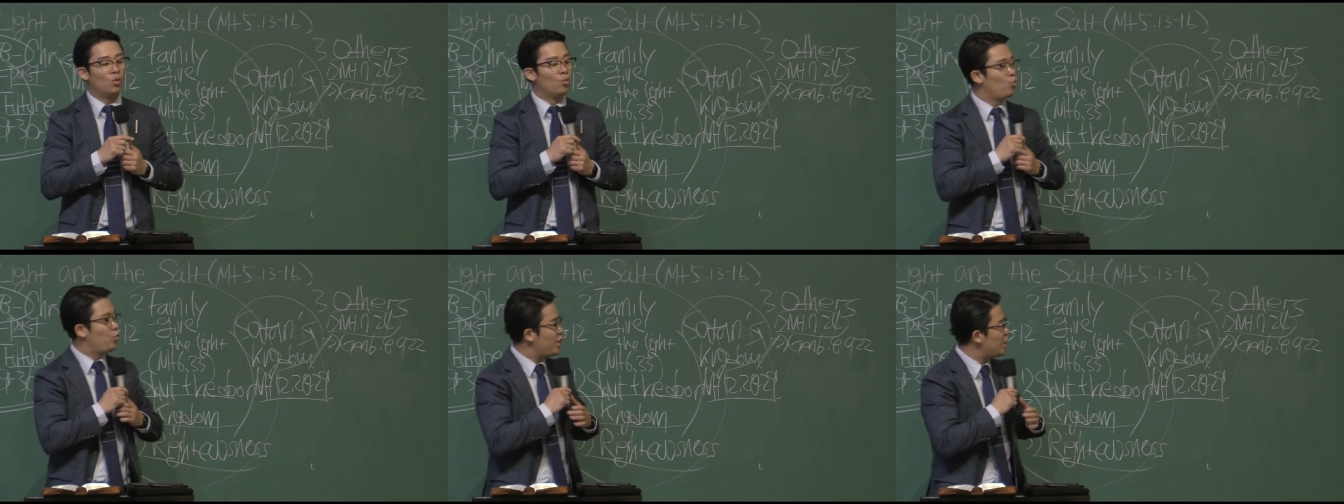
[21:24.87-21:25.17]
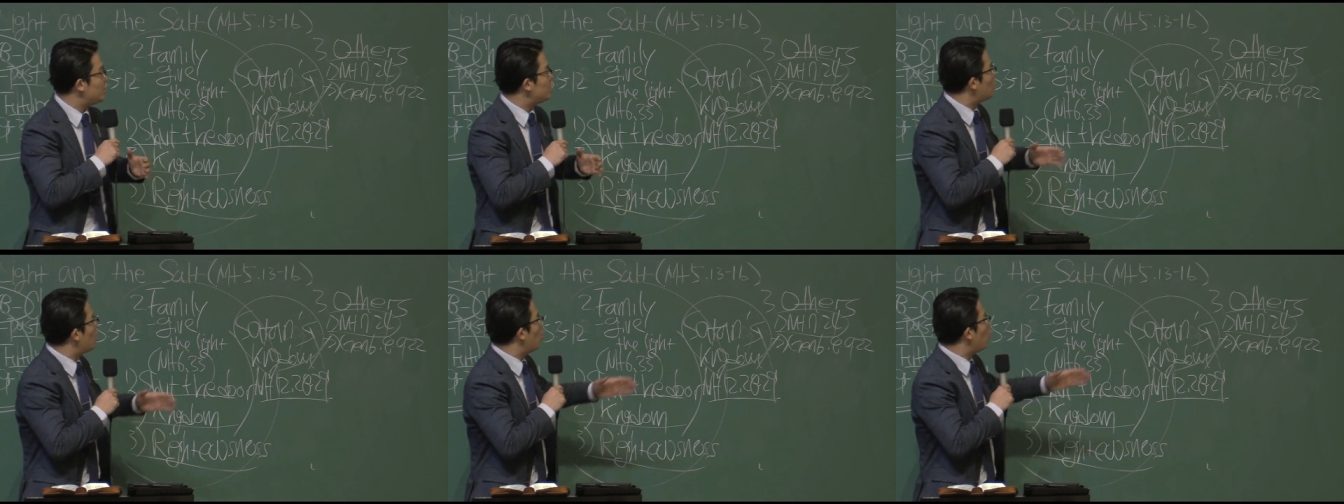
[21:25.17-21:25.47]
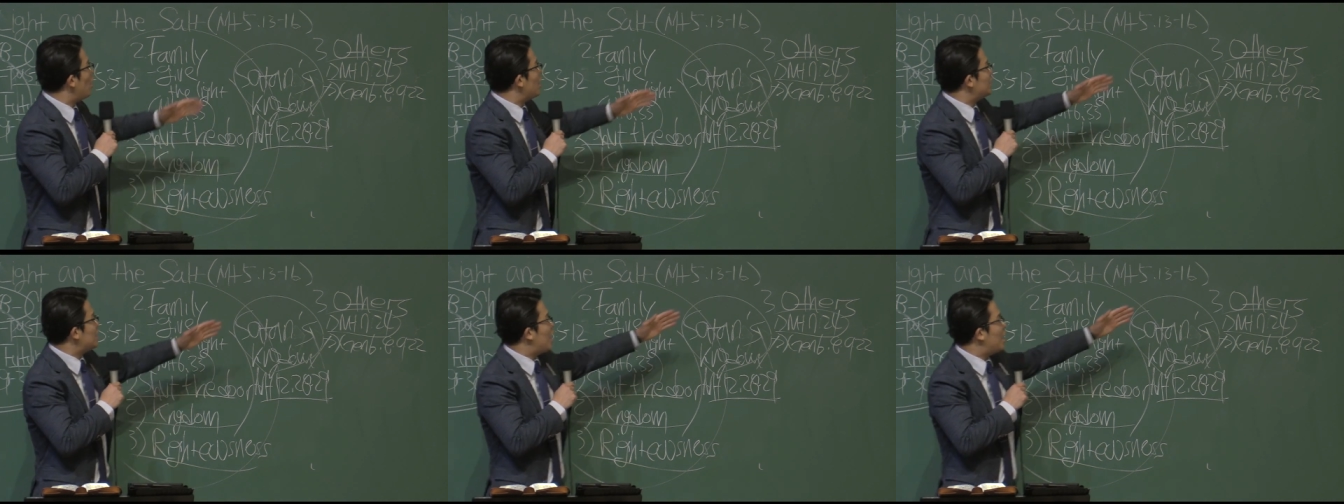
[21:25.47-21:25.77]
We know
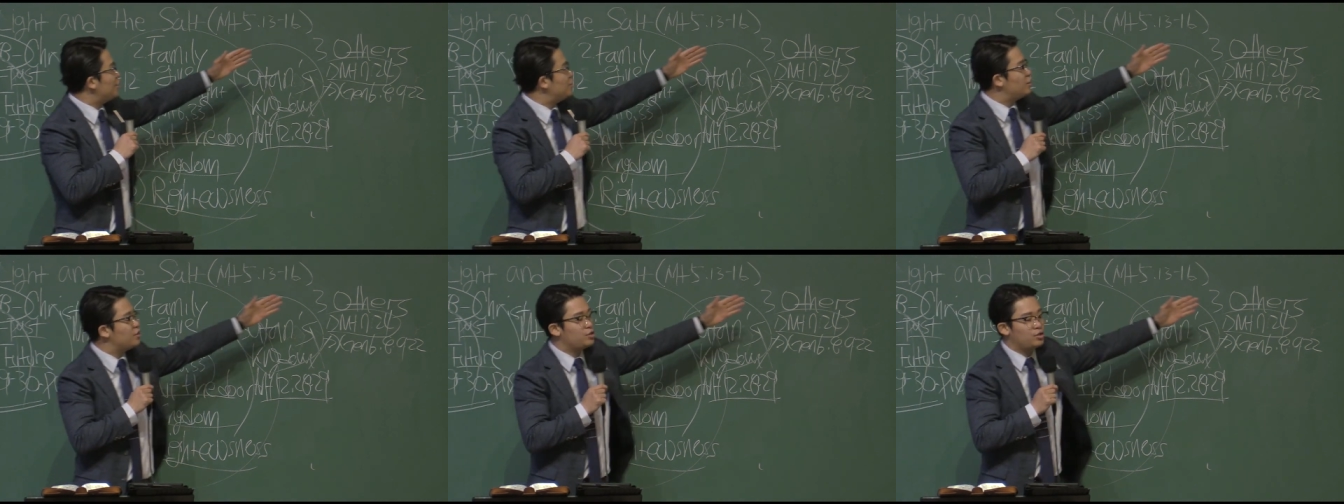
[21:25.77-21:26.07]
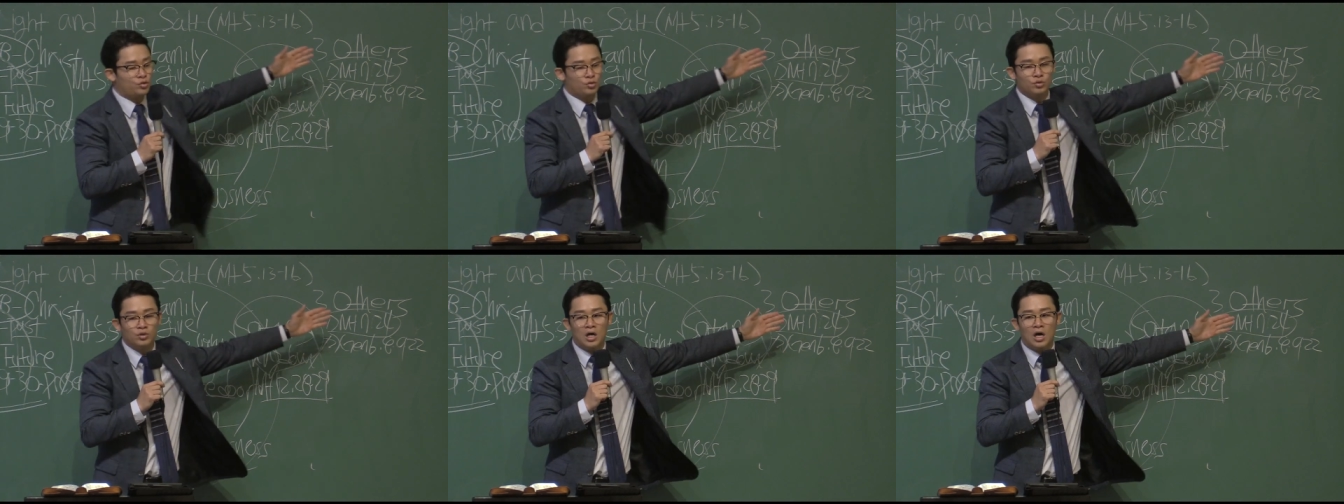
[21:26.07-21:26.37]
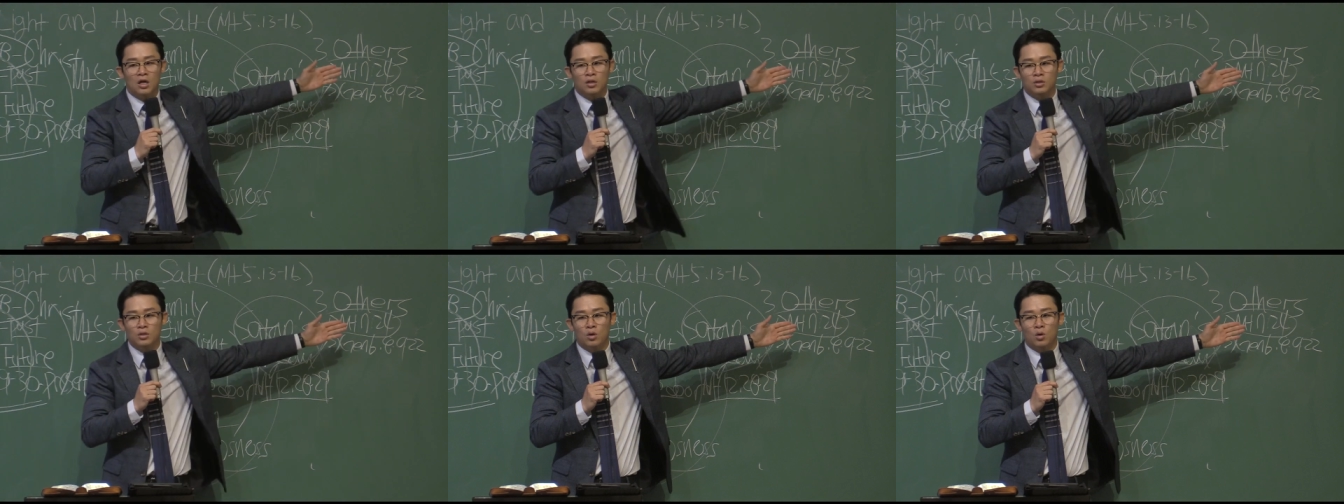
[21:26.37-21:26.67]
what others do
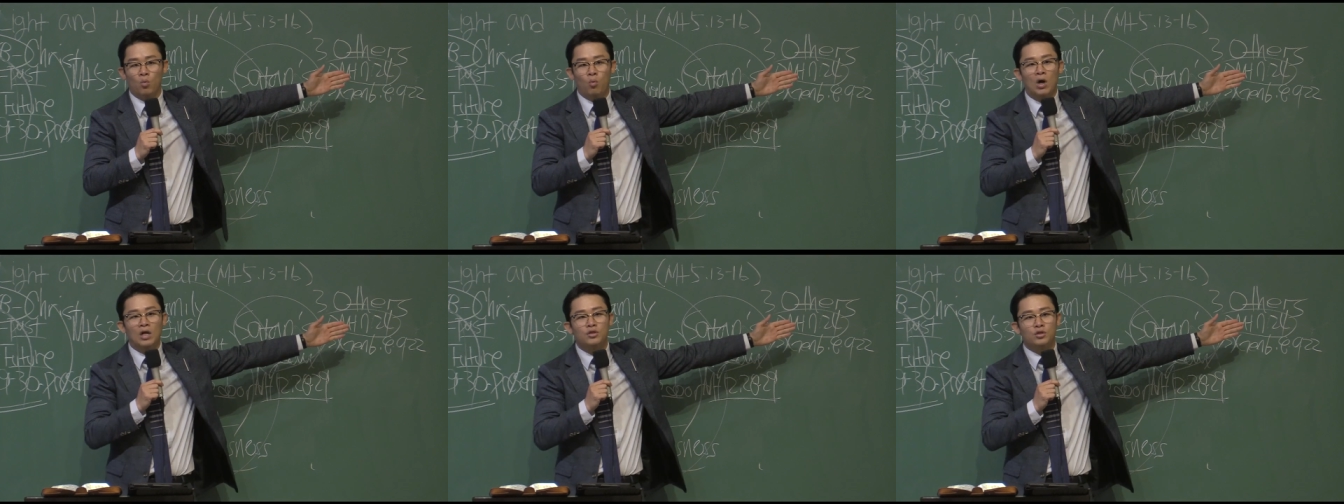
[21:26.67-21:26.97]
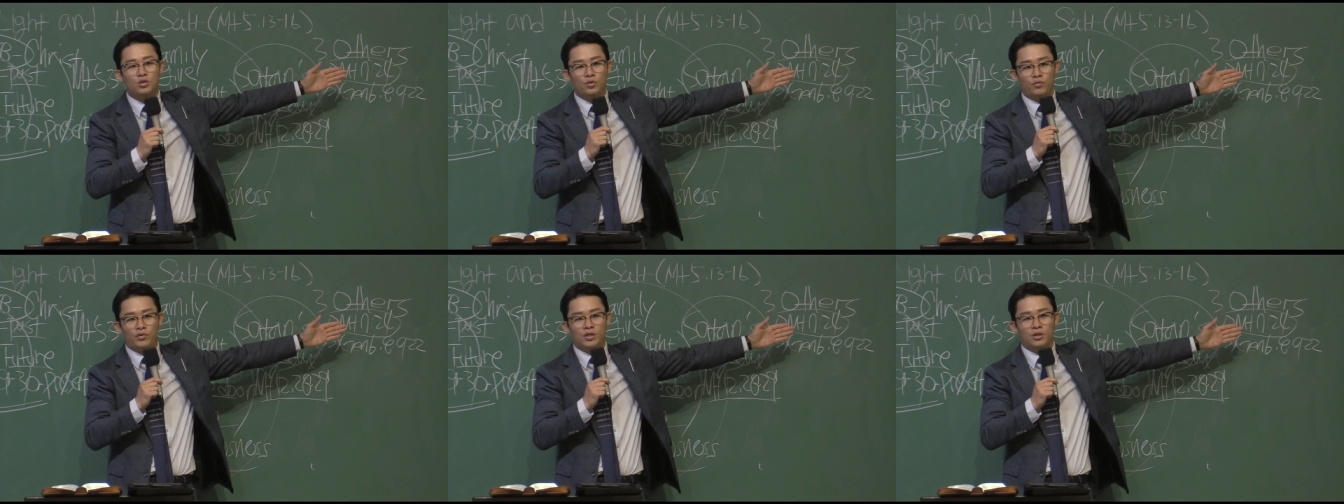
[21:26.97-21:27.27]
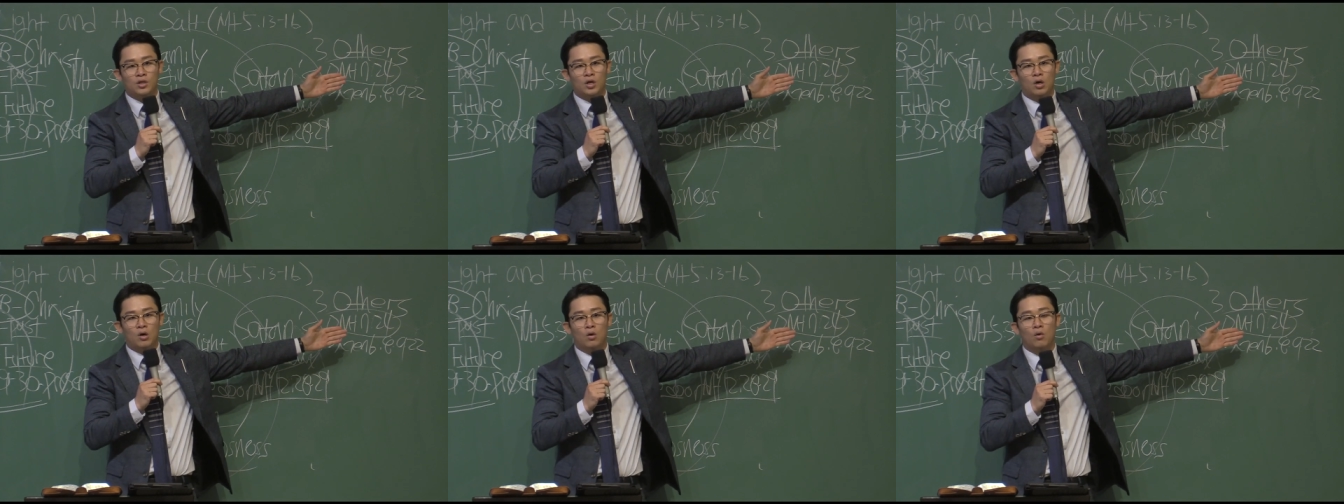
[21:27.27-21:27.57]
not know. What do we
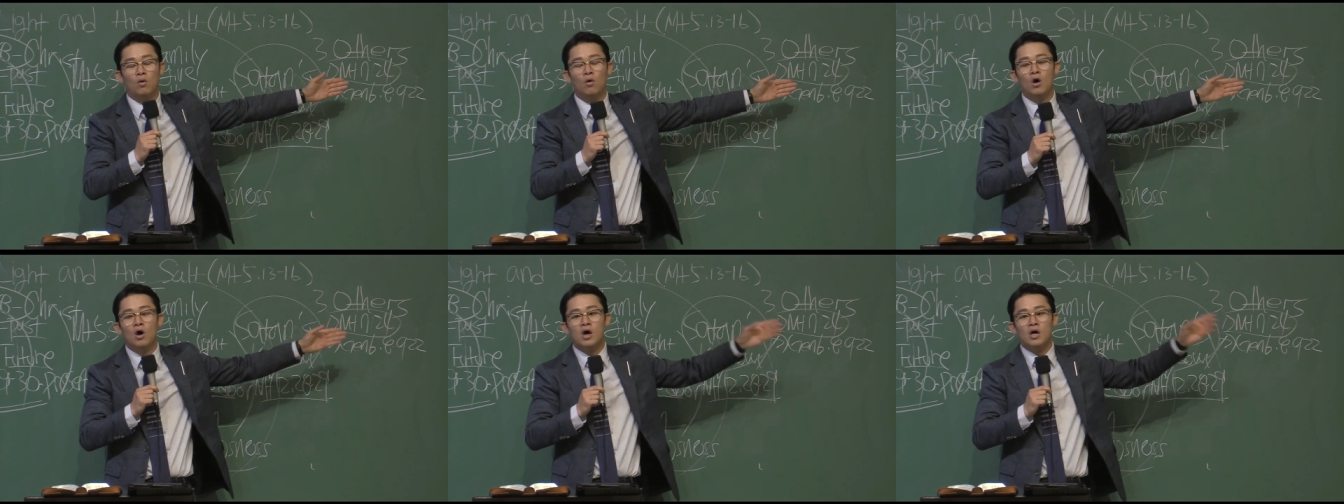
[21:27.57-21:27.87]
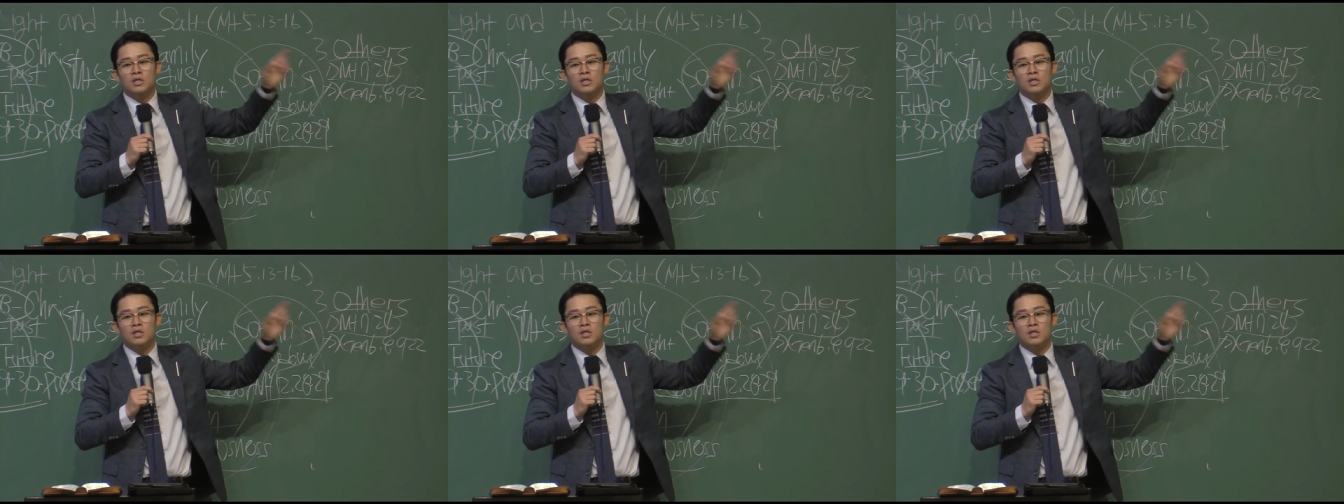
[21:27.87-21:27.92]
know?